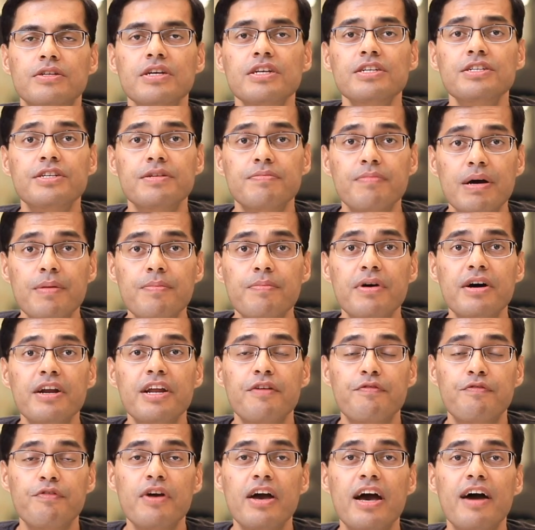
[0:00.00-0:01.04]
Just remember,
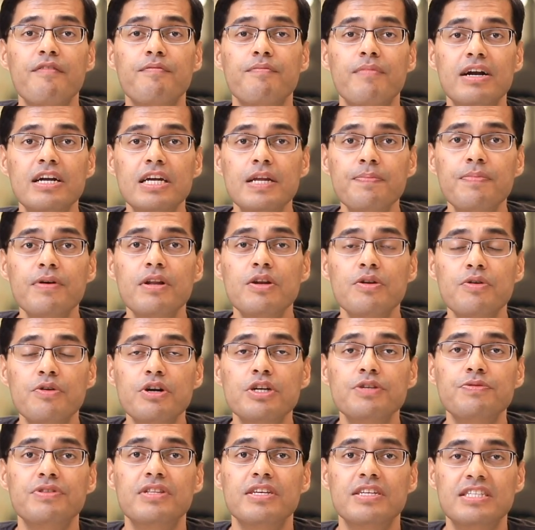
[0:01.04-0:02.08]
if you have multiple
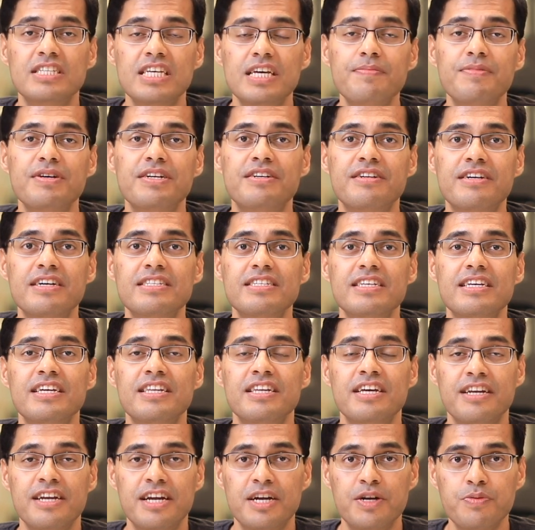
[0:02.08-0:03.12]
nodes with the same address
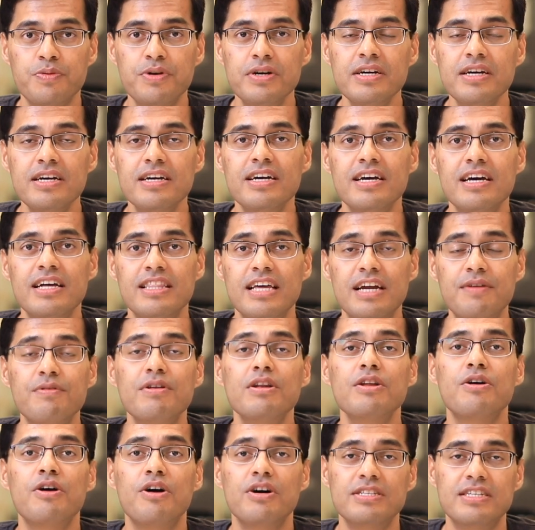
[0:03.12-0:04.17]
in a network, that
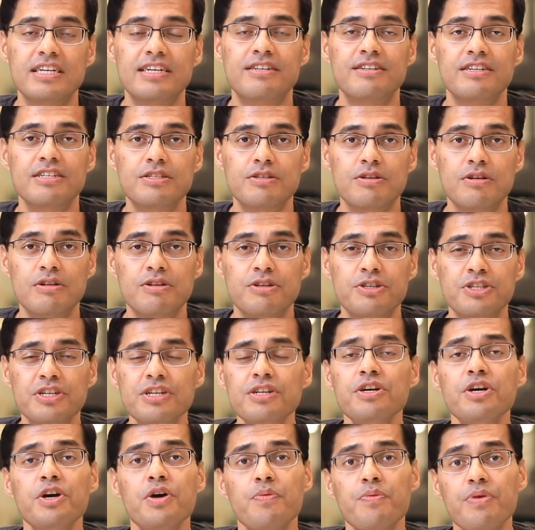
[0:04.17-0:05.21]
will cause address
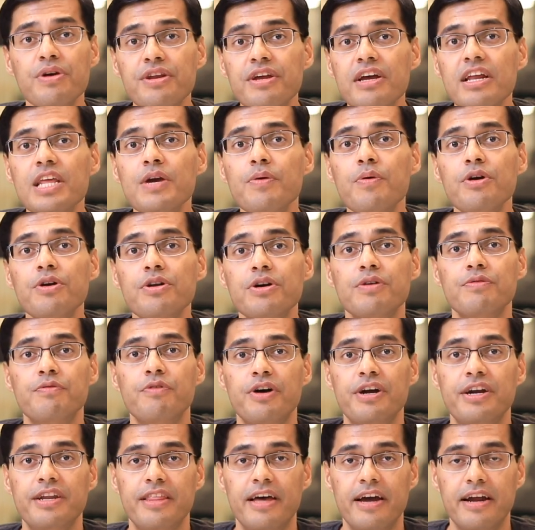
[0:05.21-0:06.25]
collision. We really want to
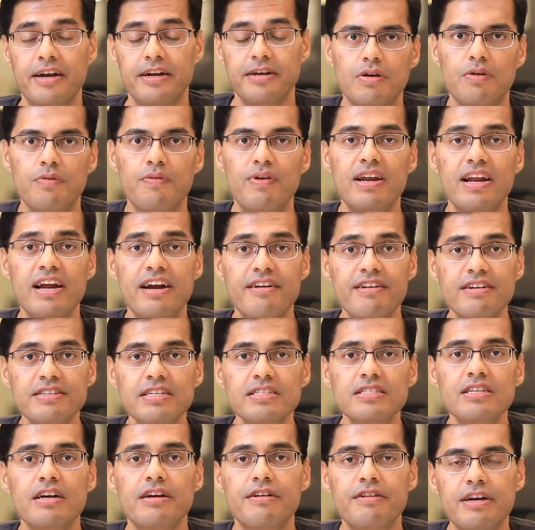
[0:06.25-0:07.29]
avoid that. While
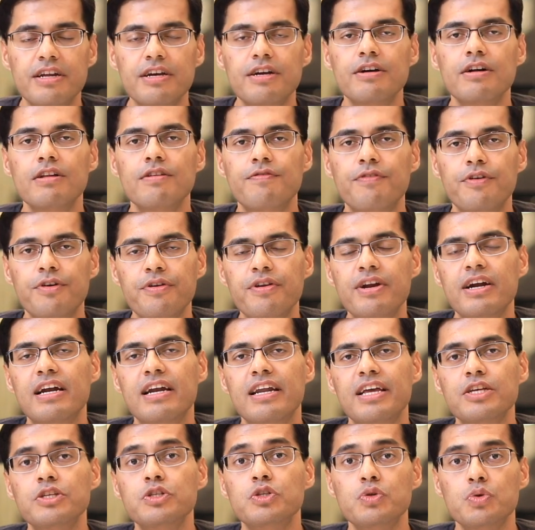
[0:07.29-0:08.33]
addresses are critical for Unet
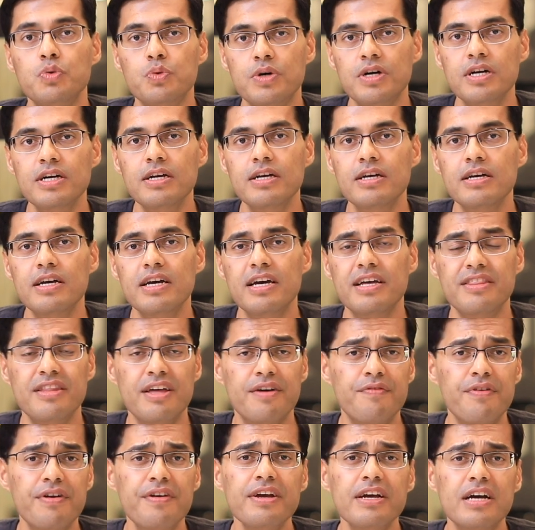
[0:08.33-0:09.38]
links to work,
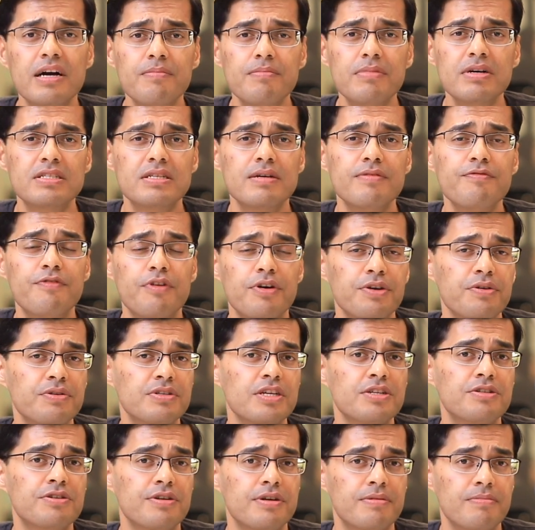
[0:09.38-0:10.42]
they're very cumbersome for
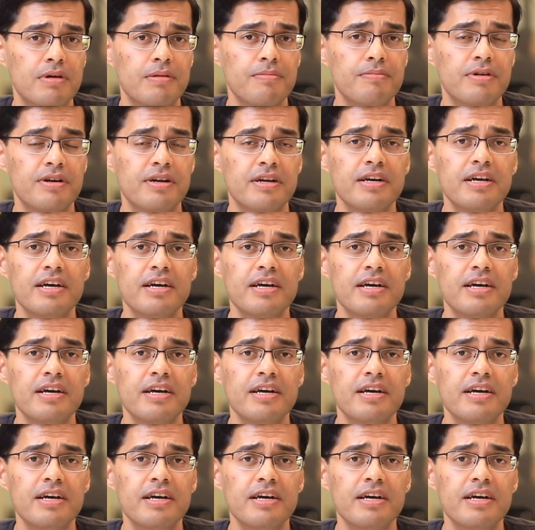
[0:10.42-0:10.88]
users to remember.